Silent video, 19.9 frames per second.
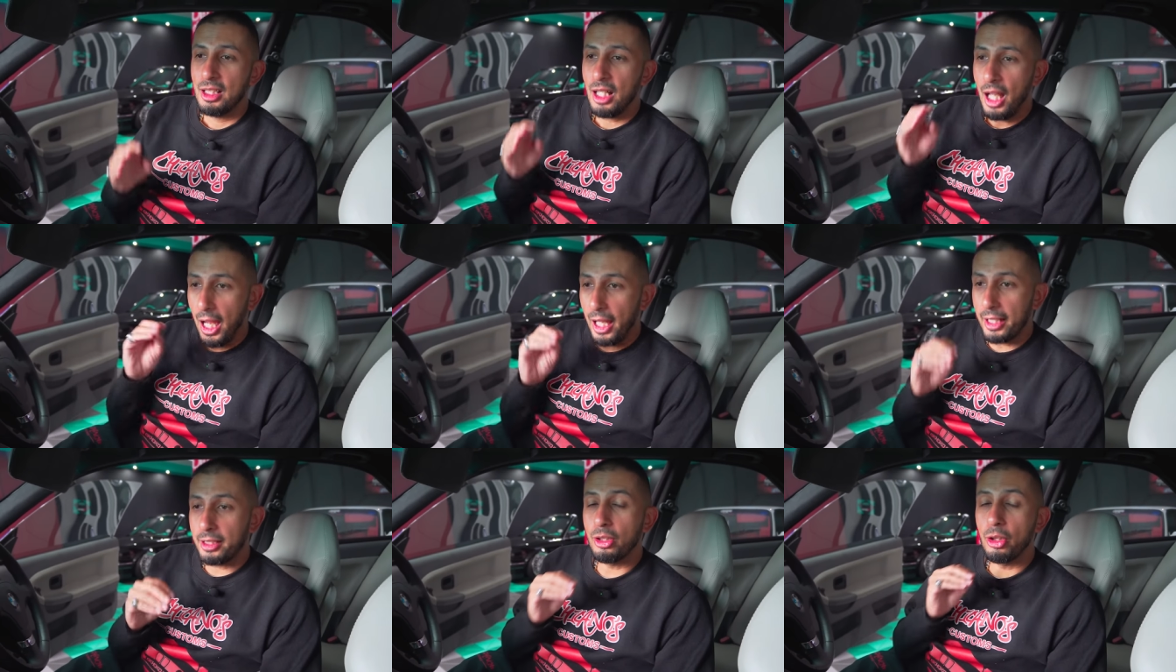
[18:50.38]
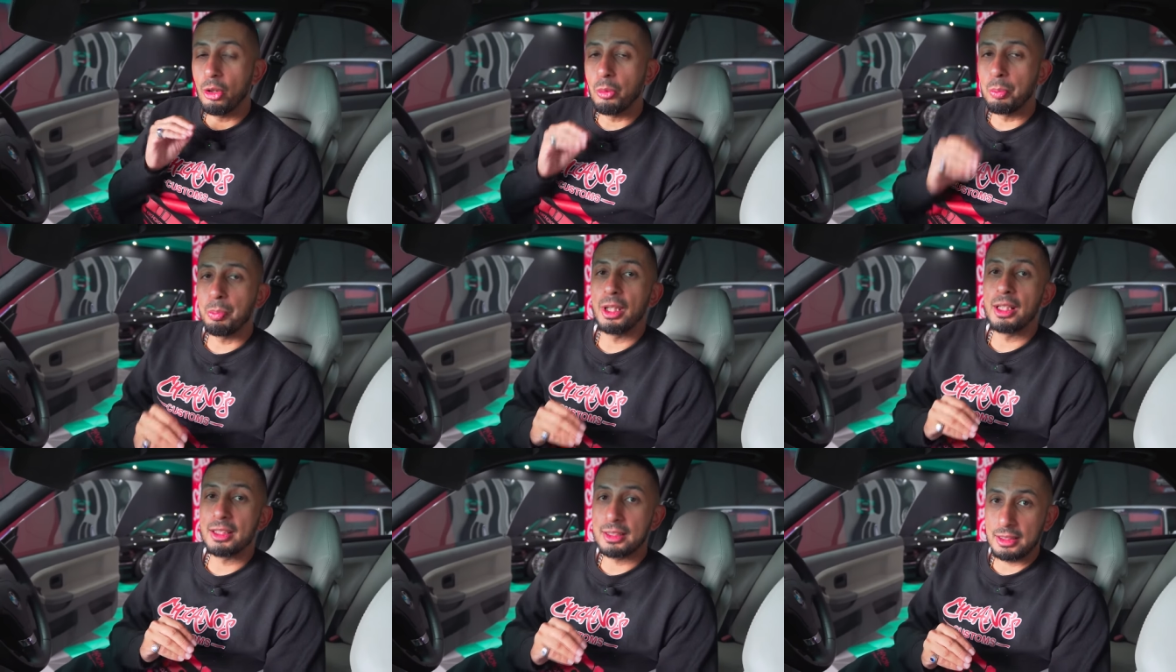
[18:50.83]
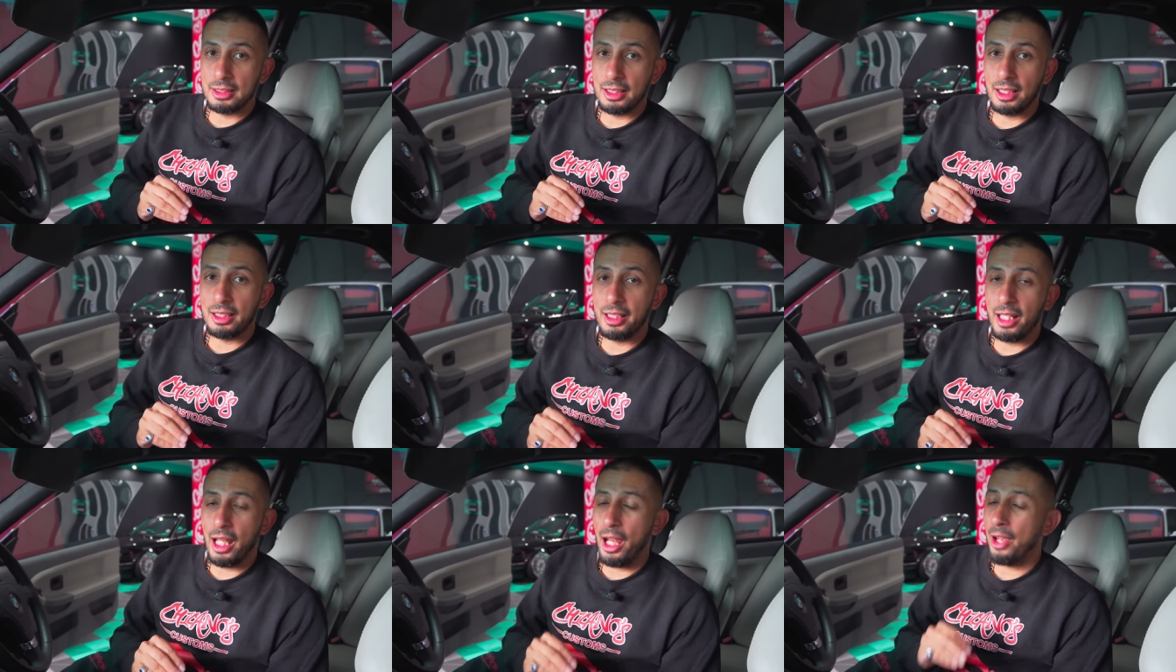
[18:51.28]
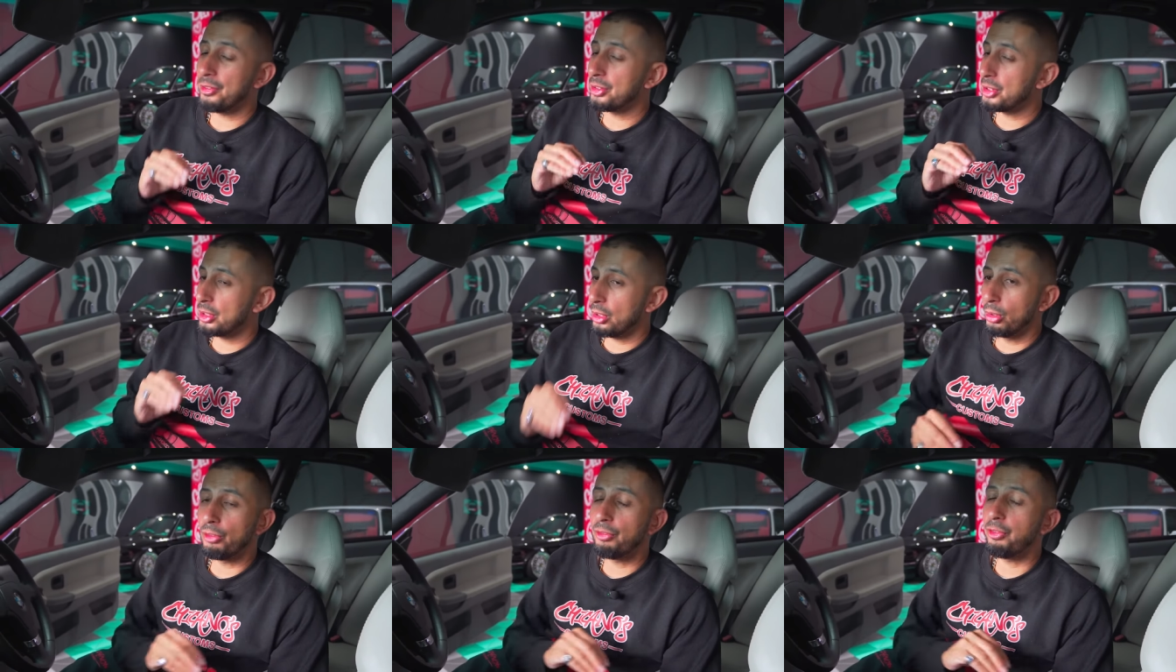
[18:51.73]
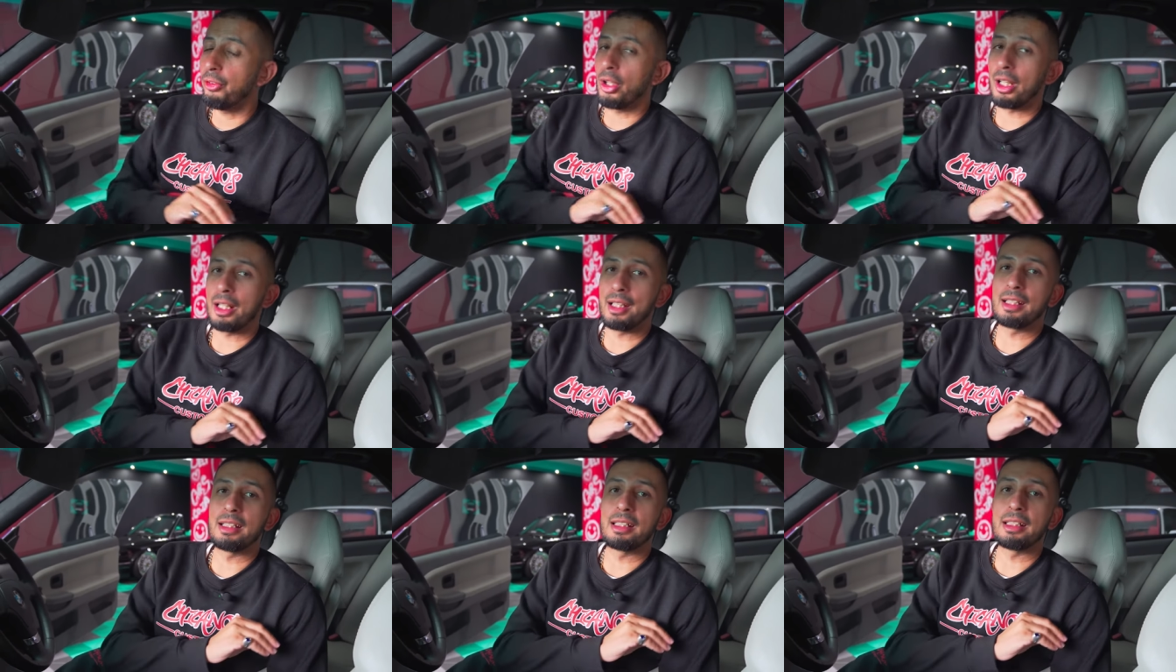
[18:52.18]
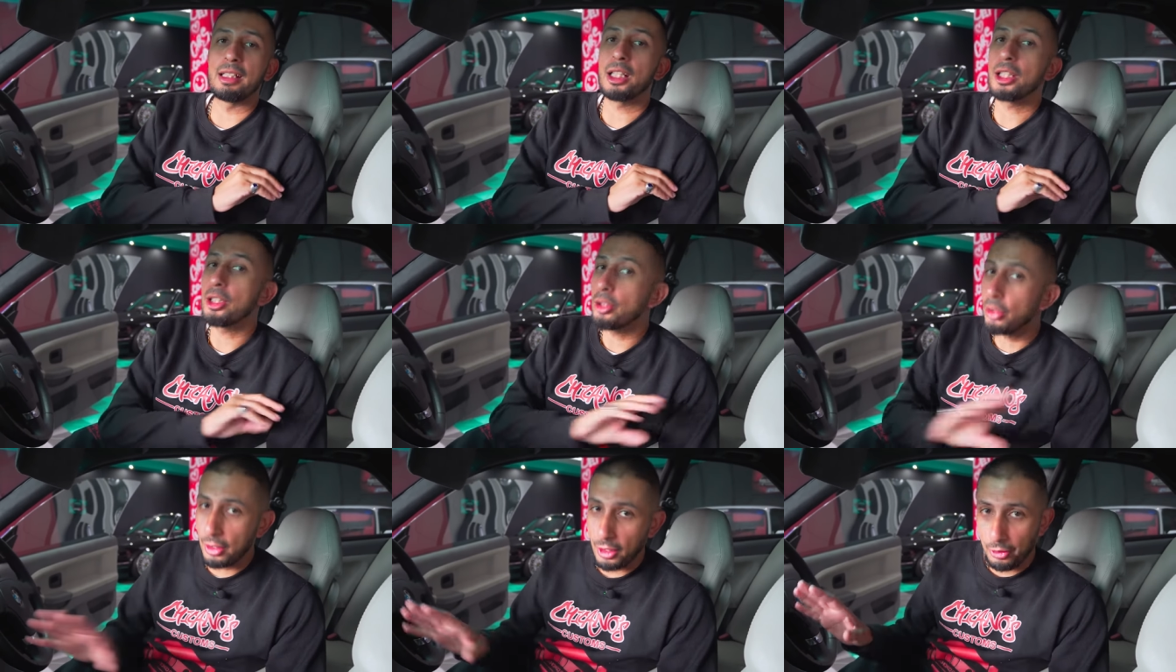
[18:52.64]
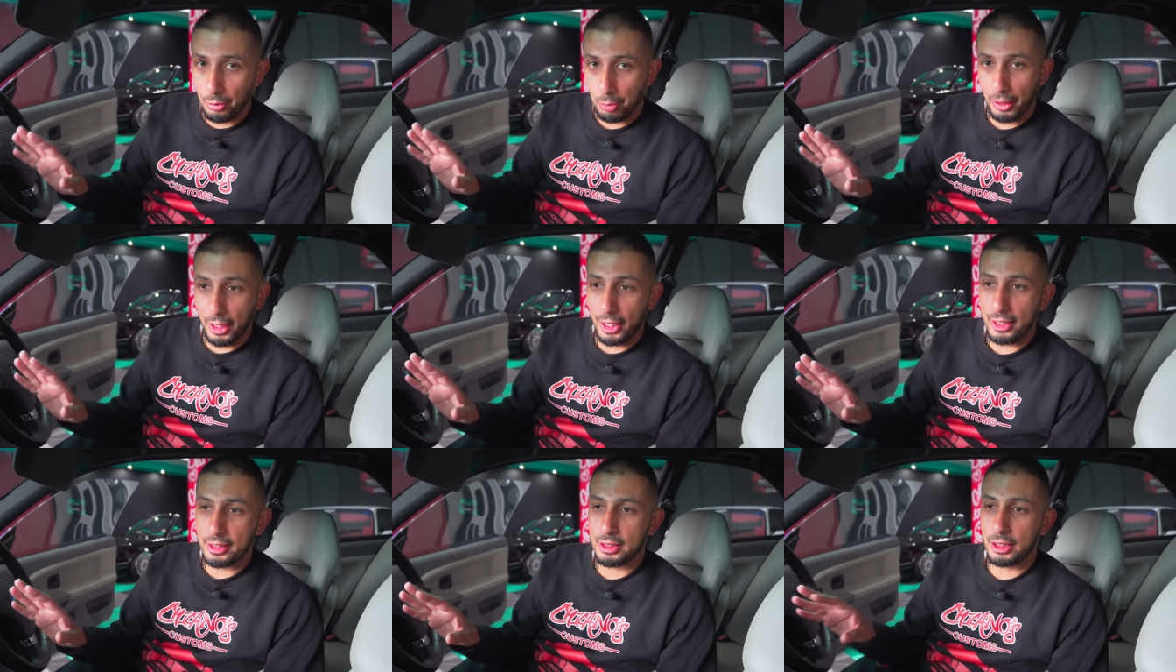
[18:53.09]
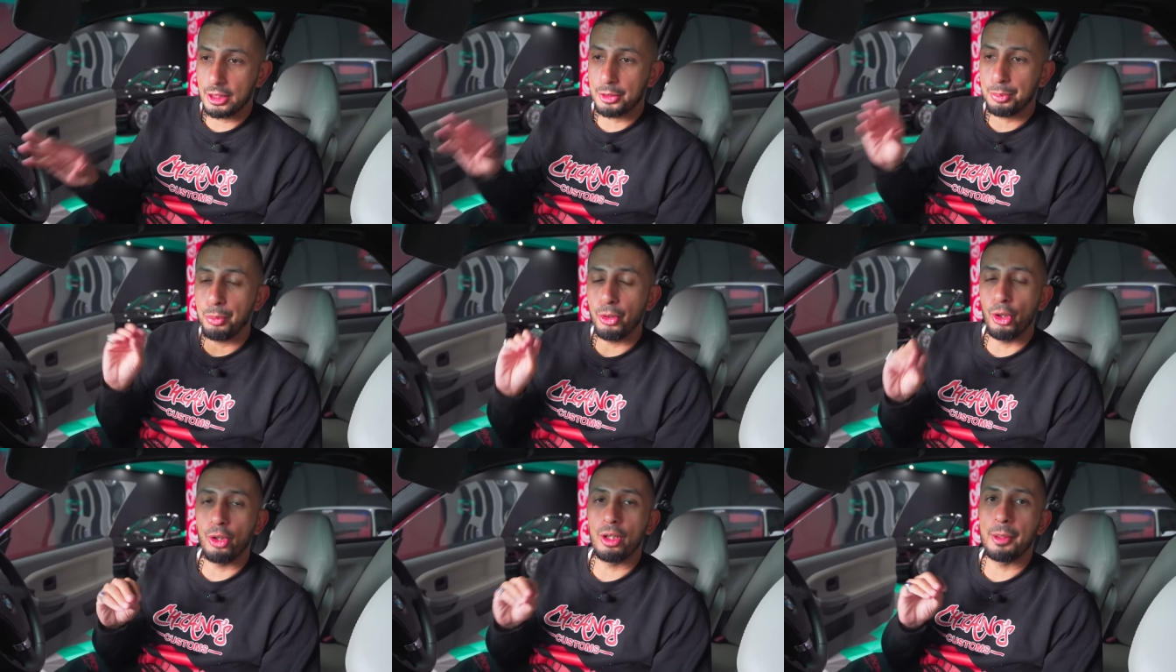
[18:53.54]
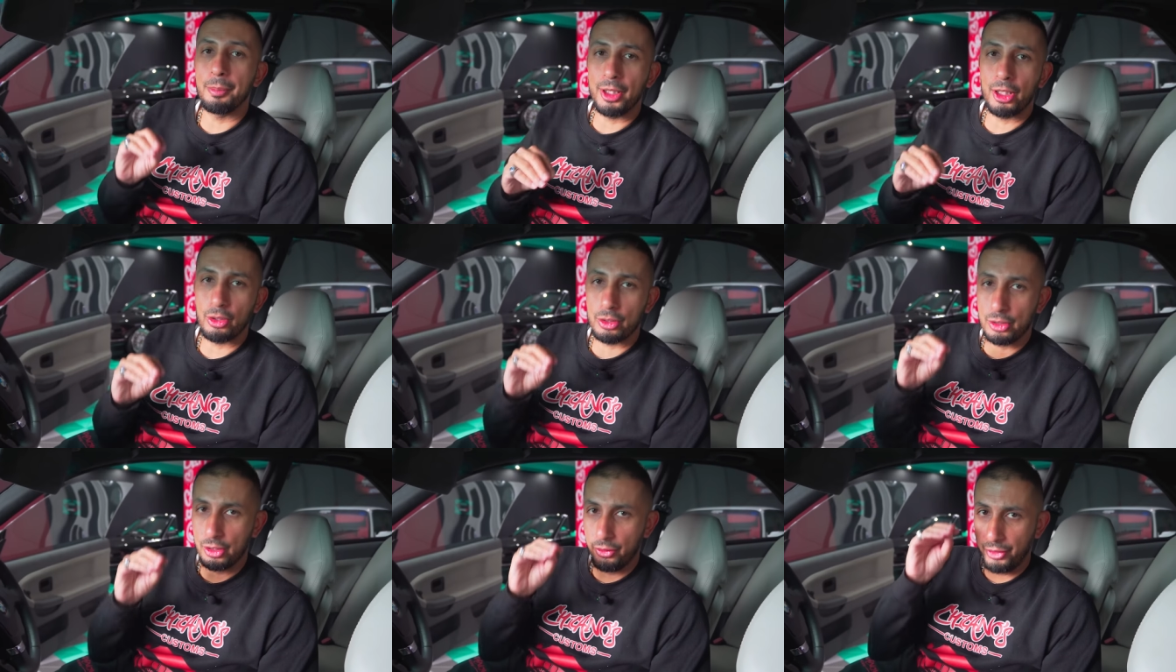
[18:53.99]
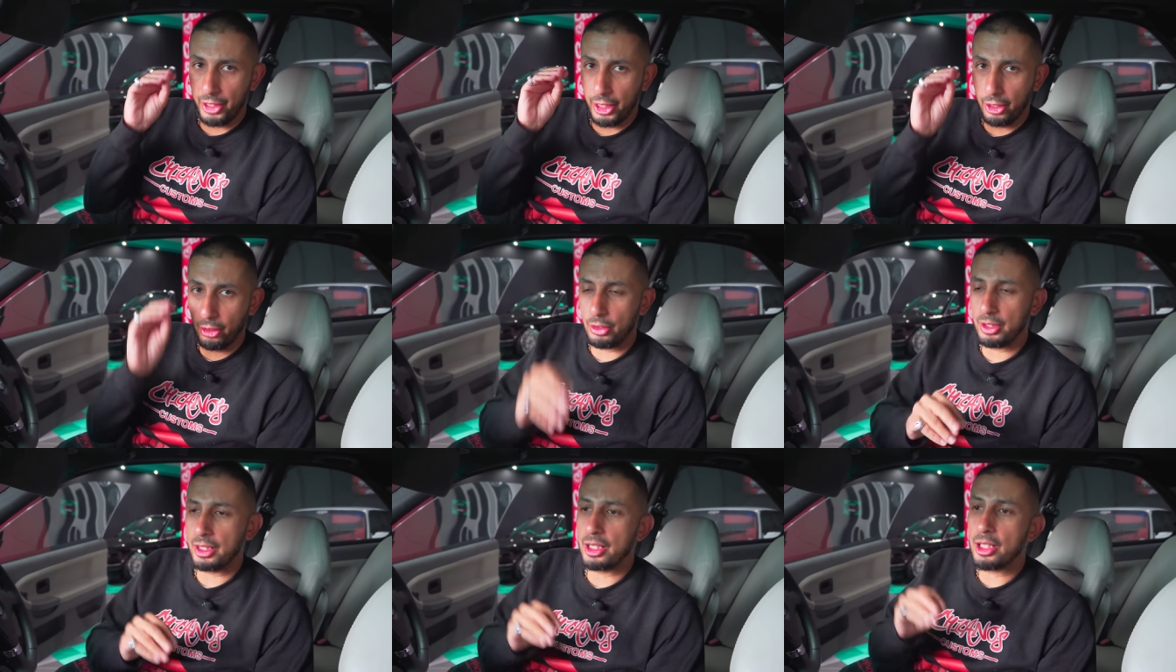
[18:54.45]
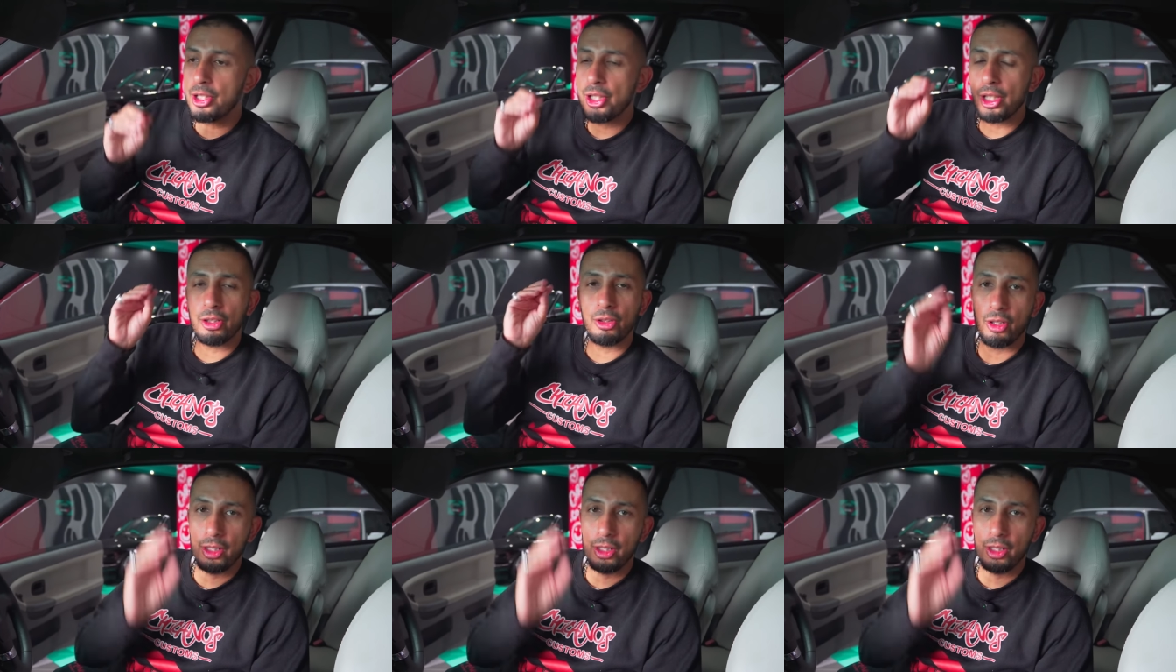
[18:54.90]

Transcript: I know personally have sold for ridiculous prices purely because of their condition,